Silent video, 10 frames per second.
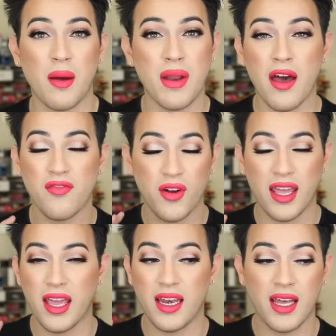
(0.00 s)
I'm not
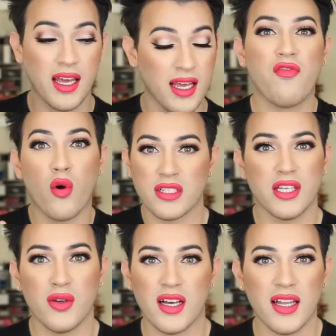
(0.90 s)
freaking
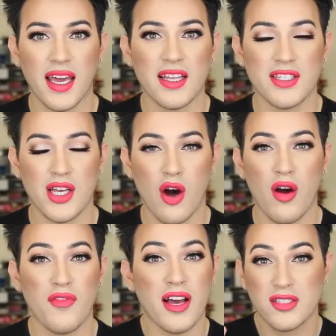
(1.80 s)
forcing you to click it.
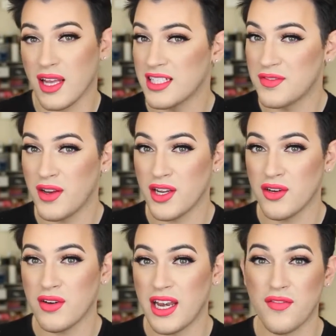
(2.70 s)
So if you guys don't like this
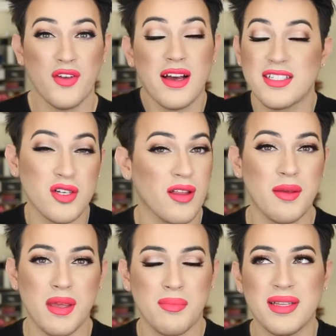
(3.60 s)
video and if you guys don't
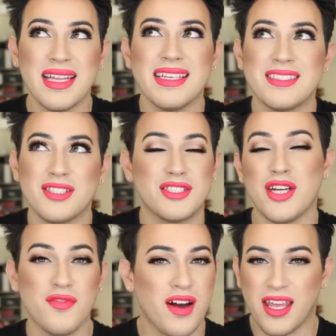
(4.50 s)
like me, please
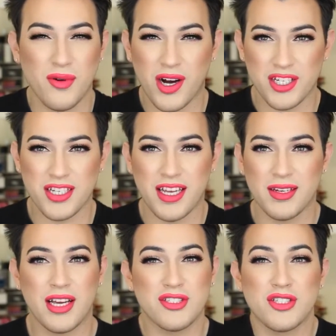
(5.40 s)
just don't fucking watch
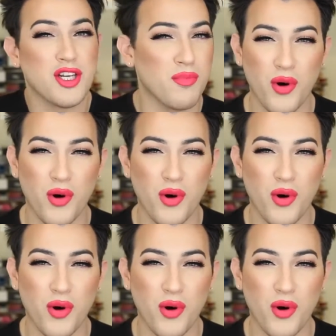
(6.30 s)
it because there's no